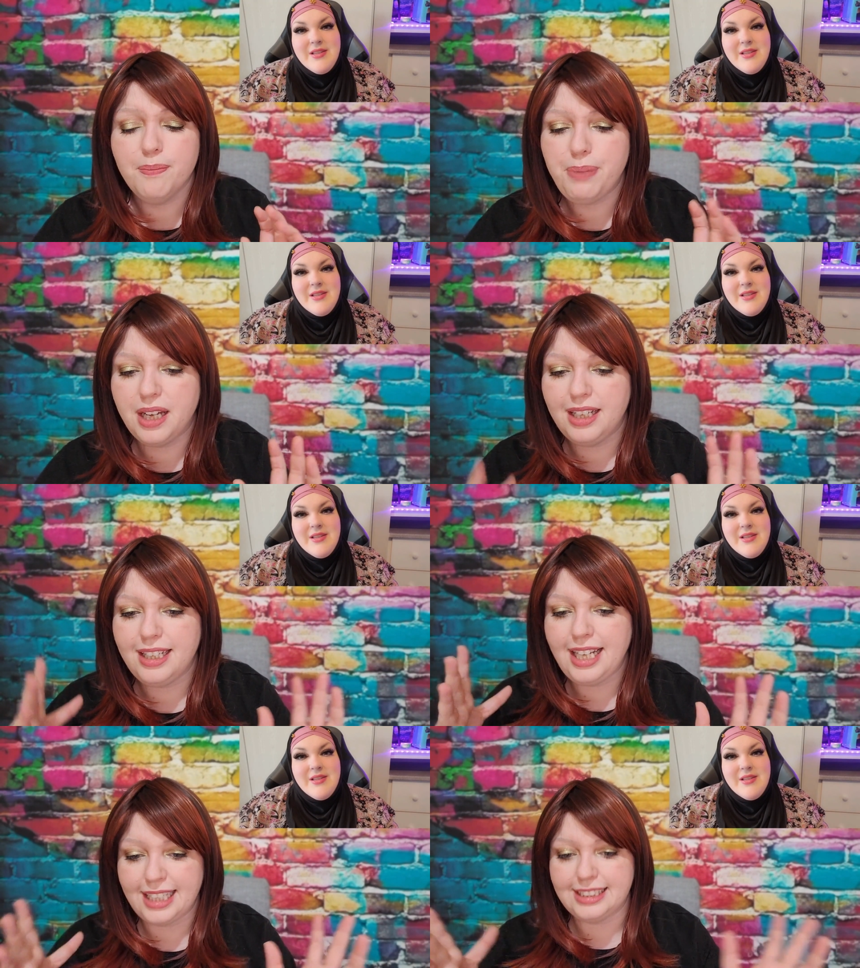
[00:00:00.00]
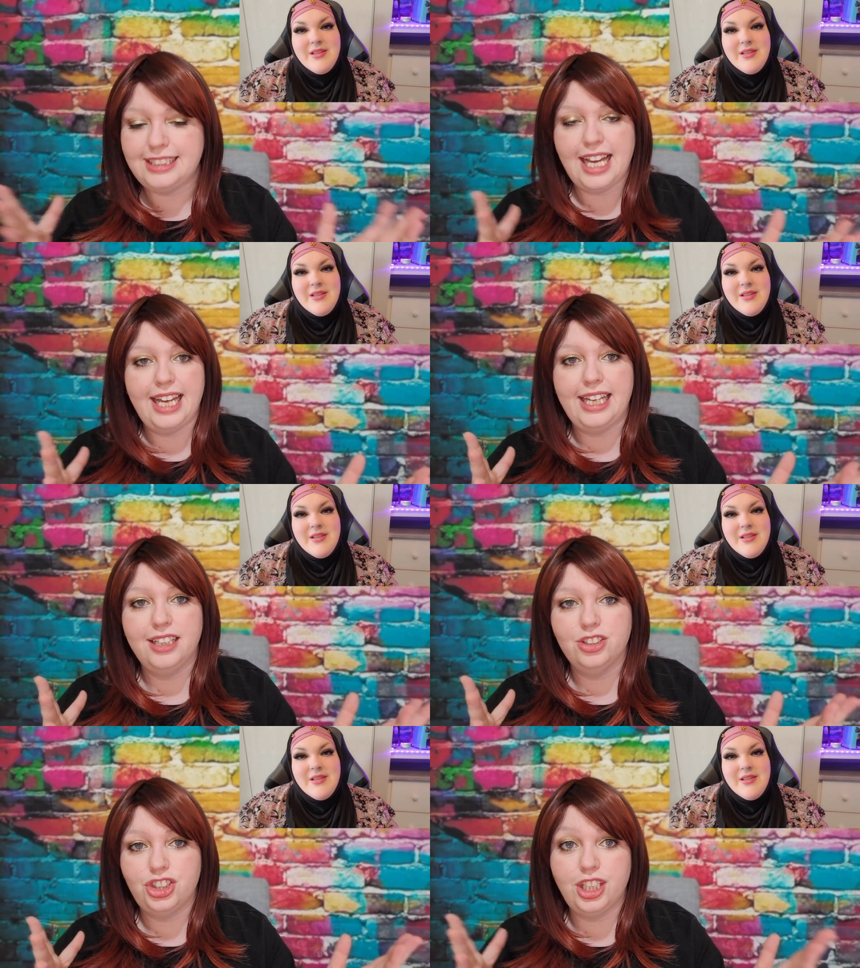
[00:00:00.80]
Speaker 1: But let's
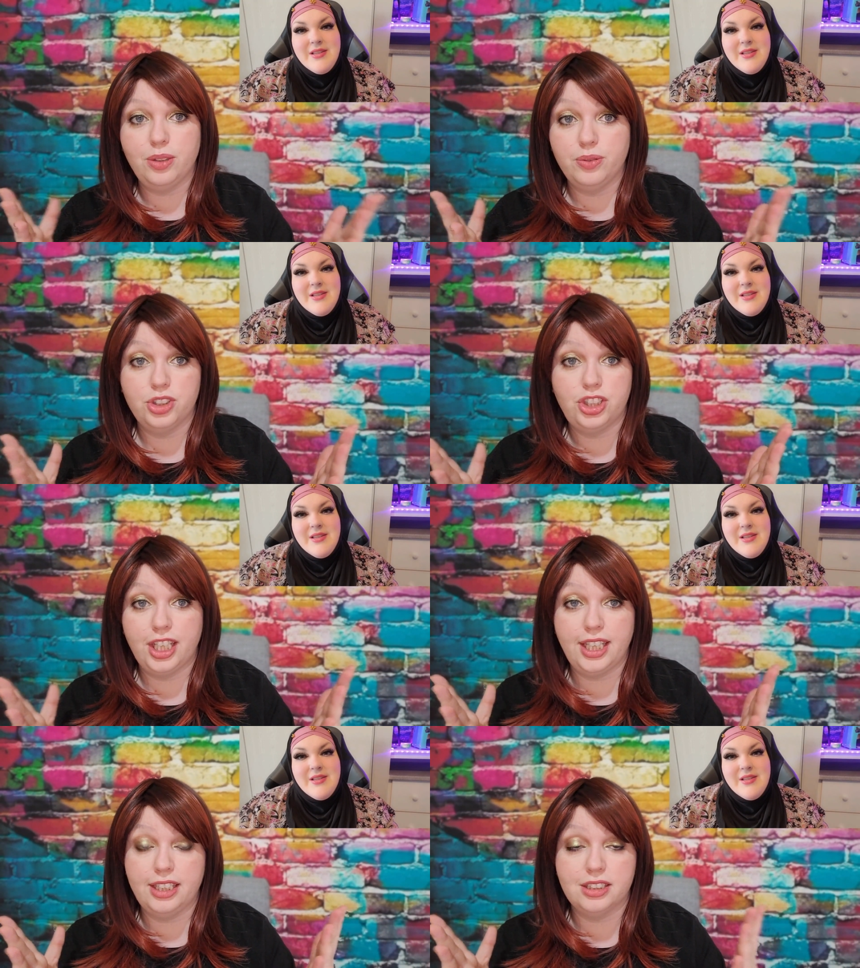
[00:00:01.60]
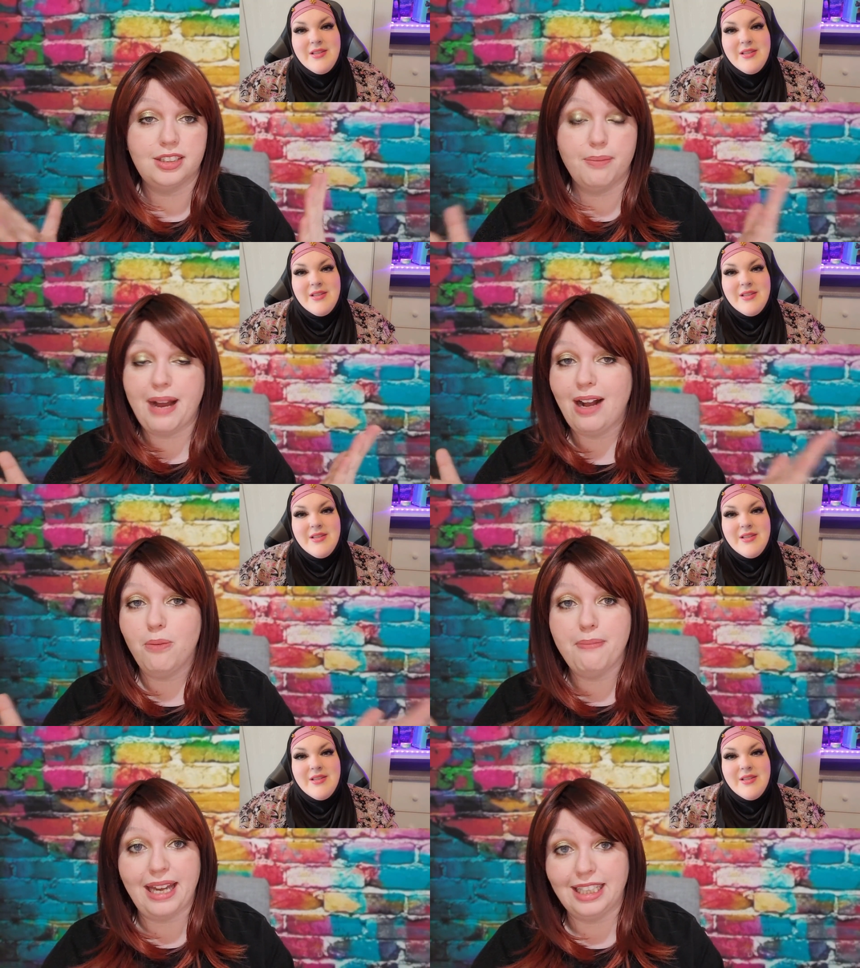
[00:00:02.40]
say she somehow
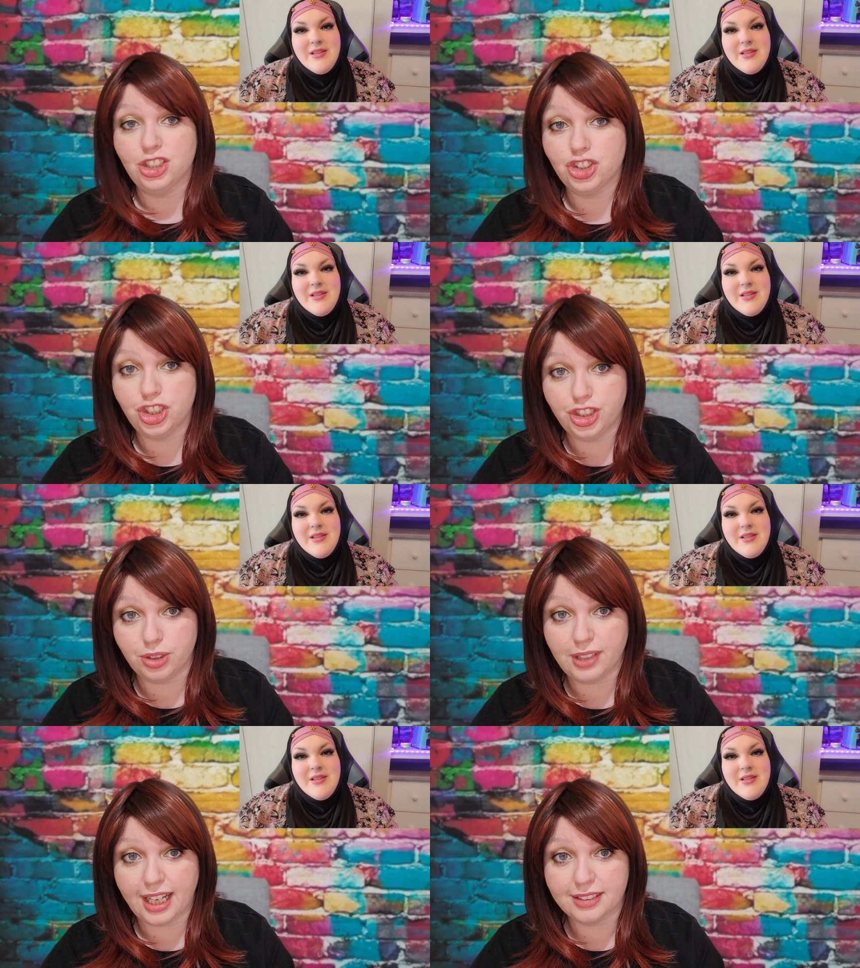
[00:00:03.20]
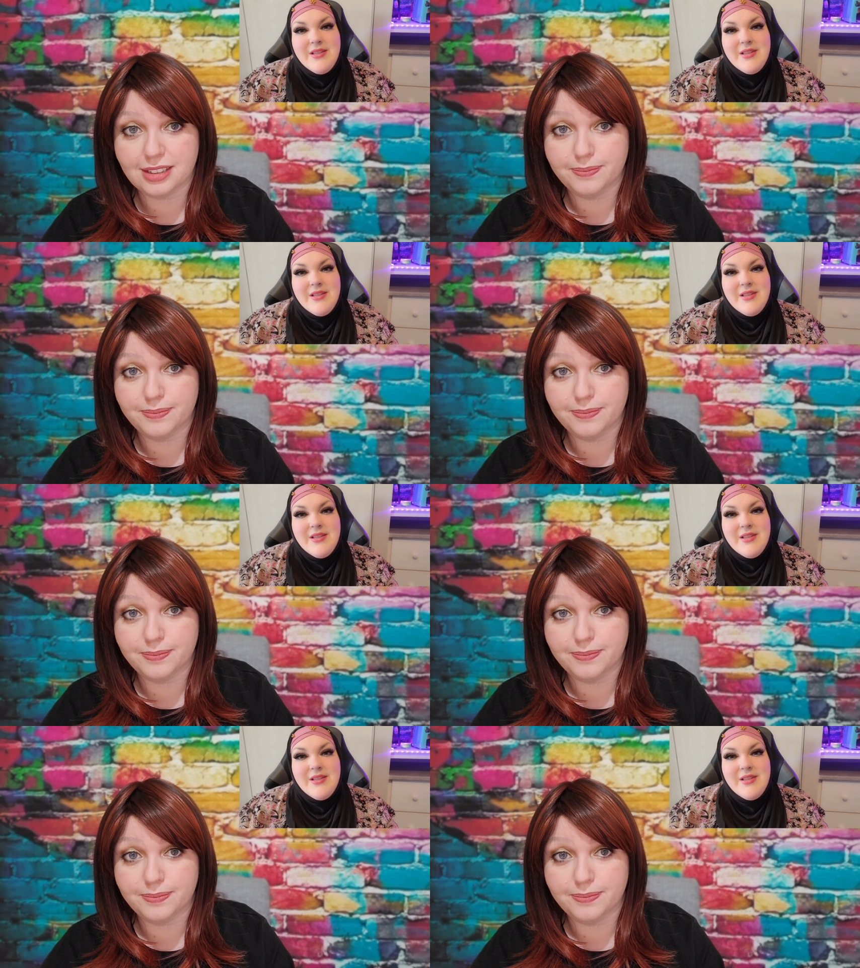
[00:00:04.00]
managed to do that.